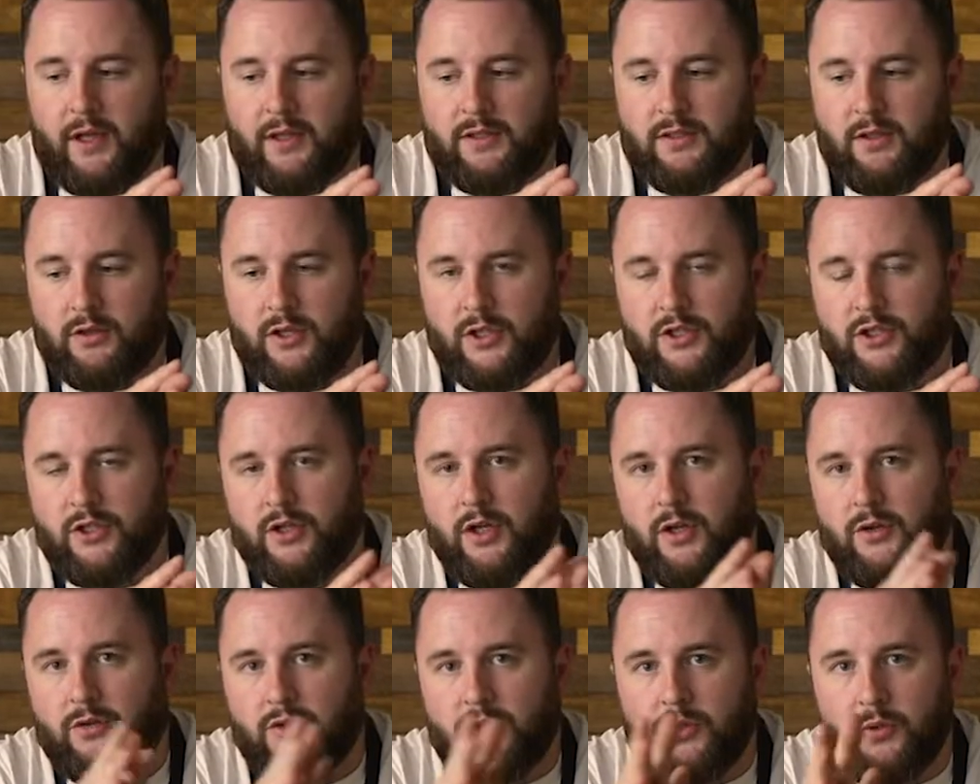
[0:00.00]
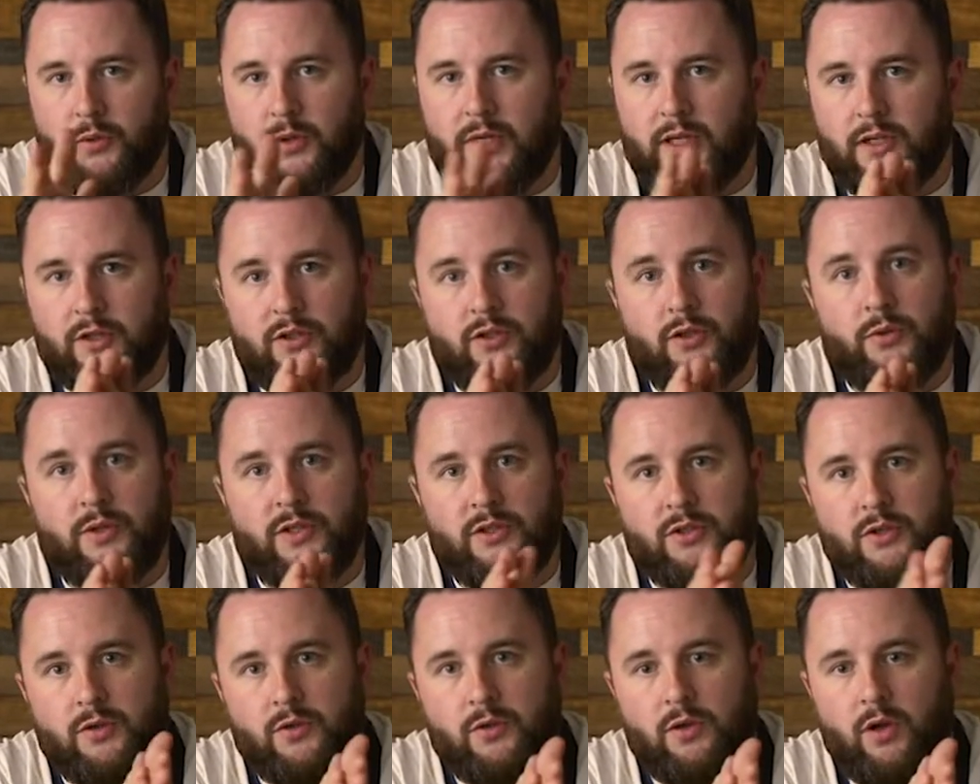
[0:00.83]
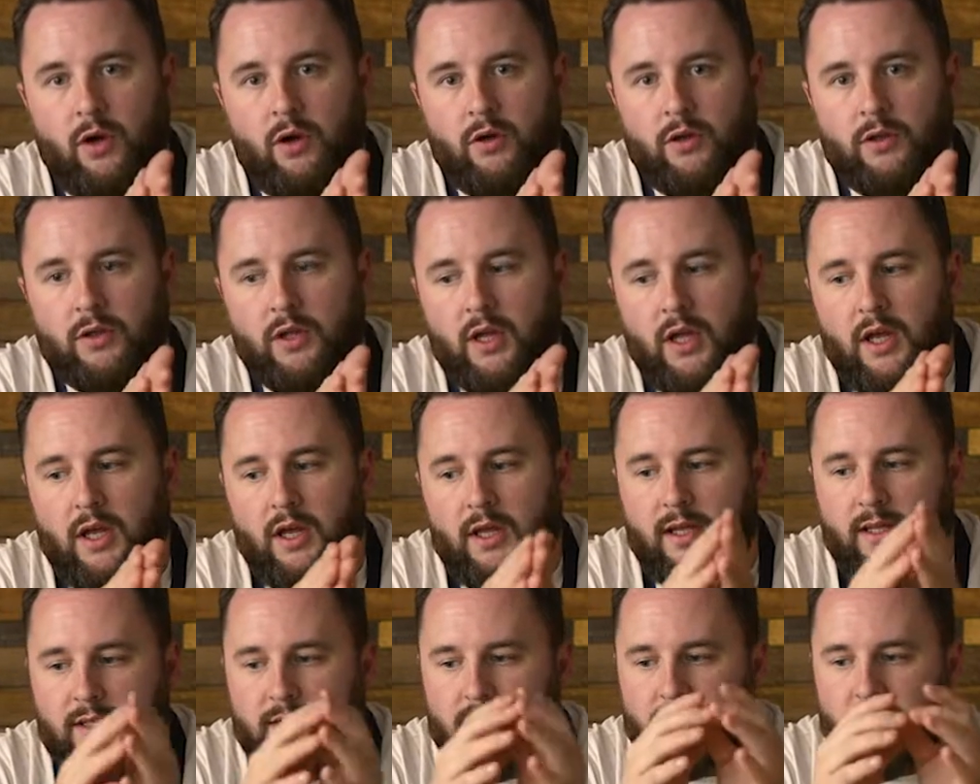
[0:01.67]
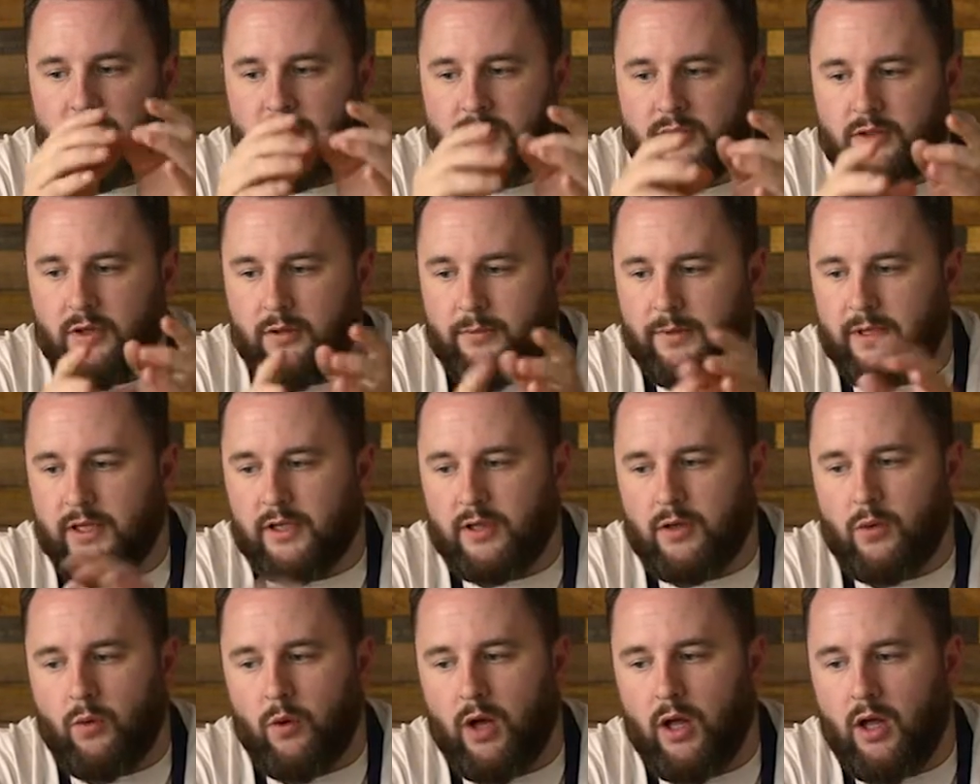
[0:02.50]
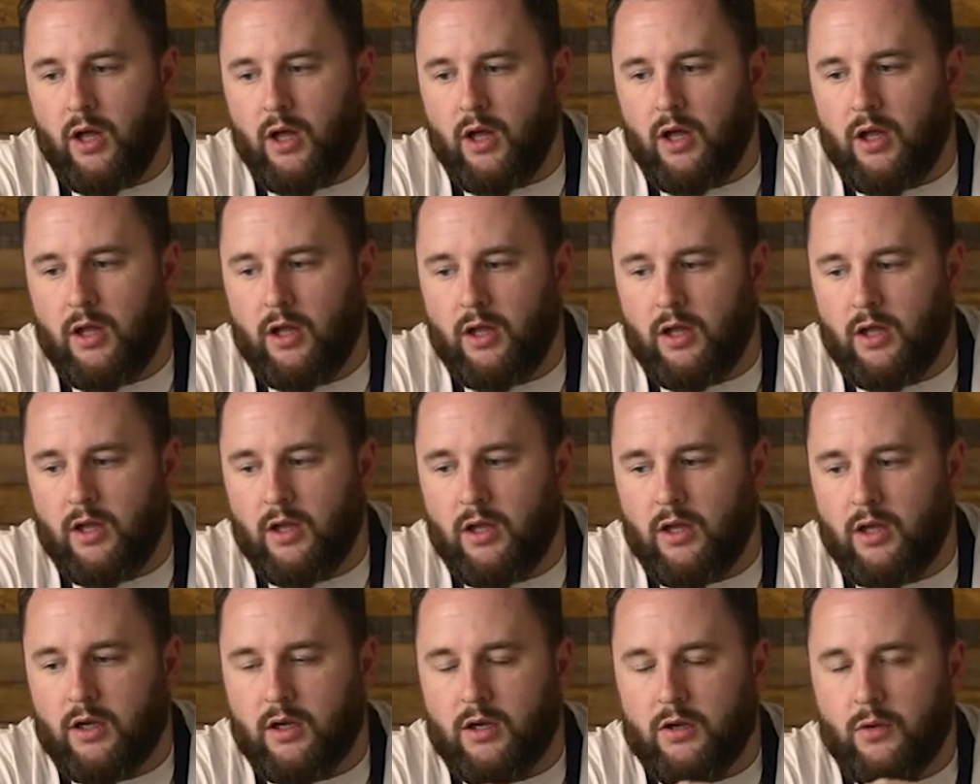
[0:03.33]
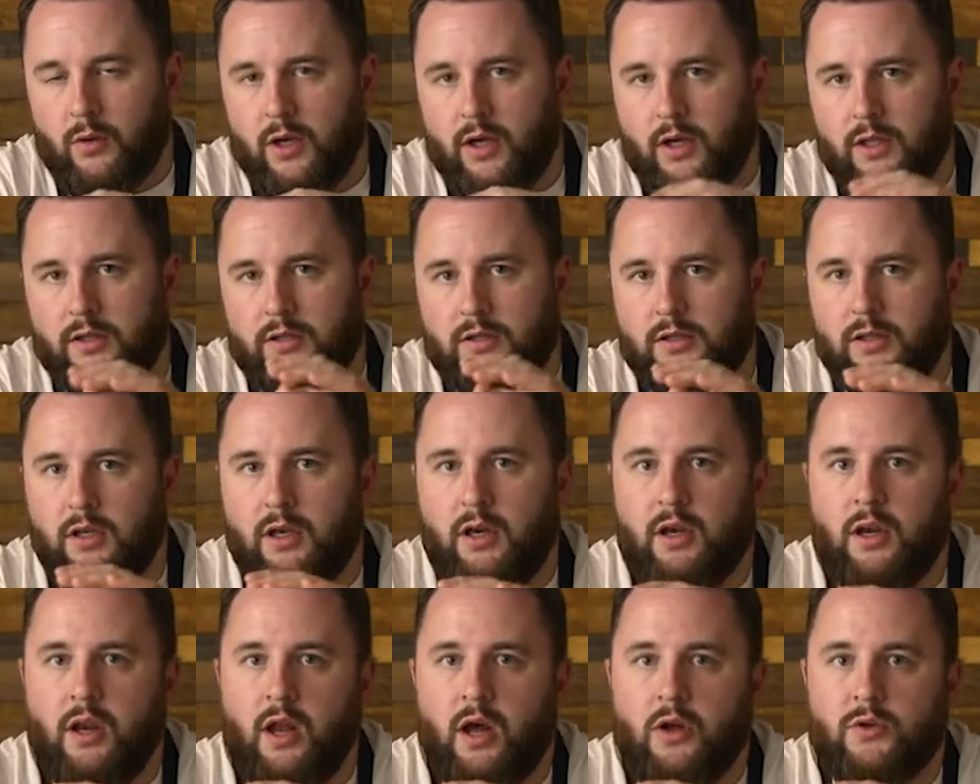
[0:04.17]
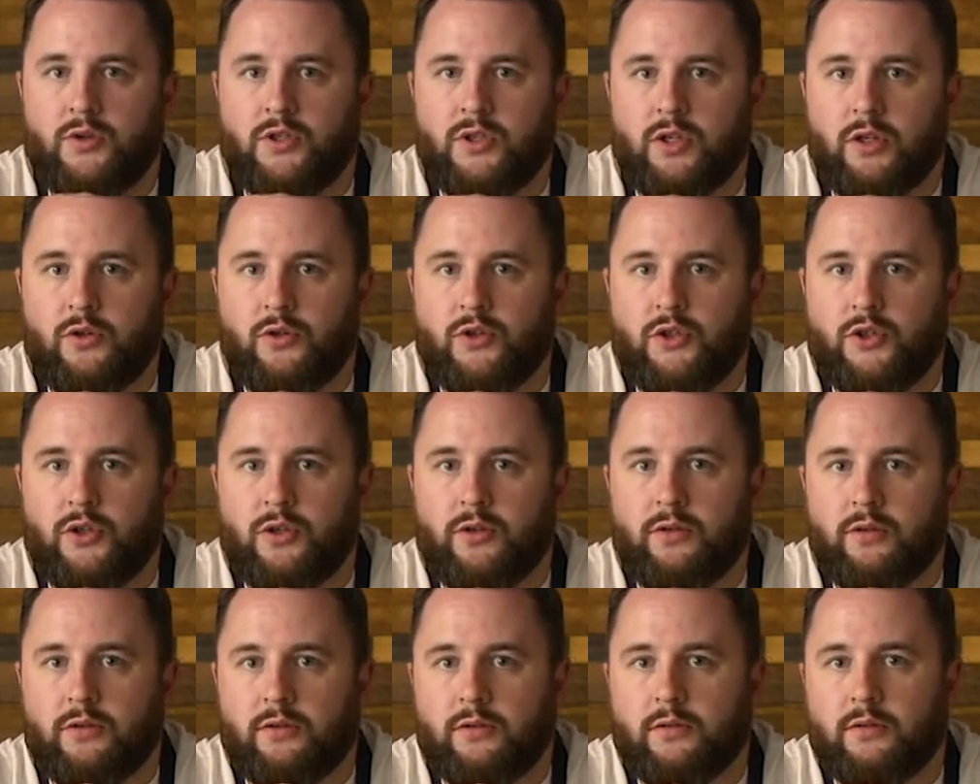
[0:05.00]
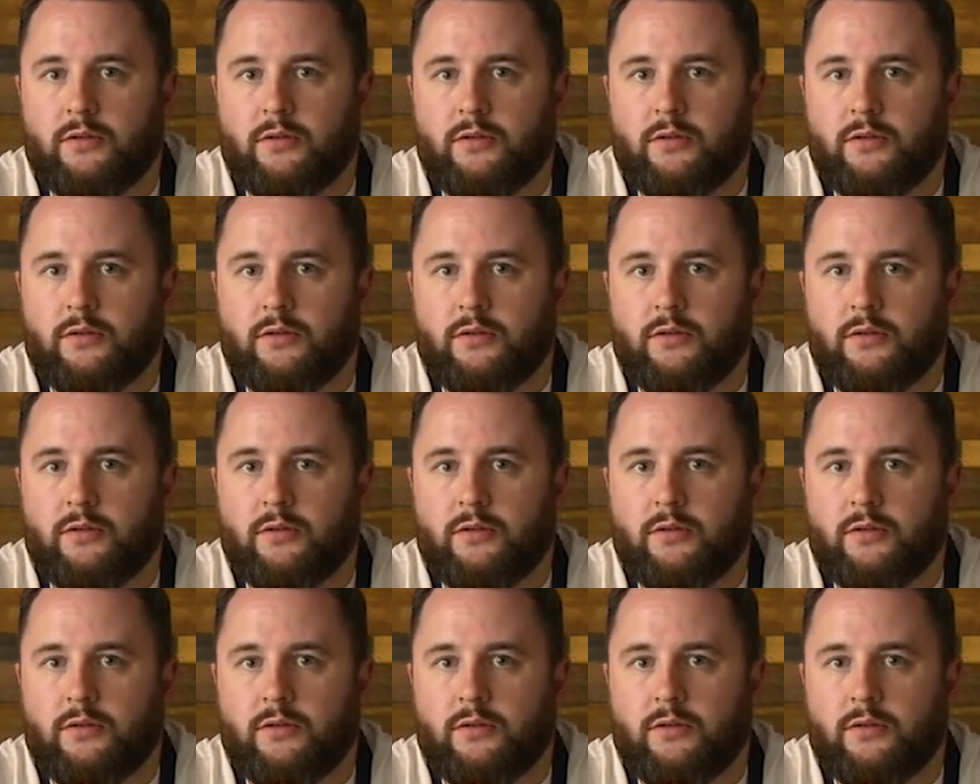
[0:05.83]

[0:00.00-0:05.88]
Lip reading: as long as you don't do it too long. It's got to be at quite a low solution,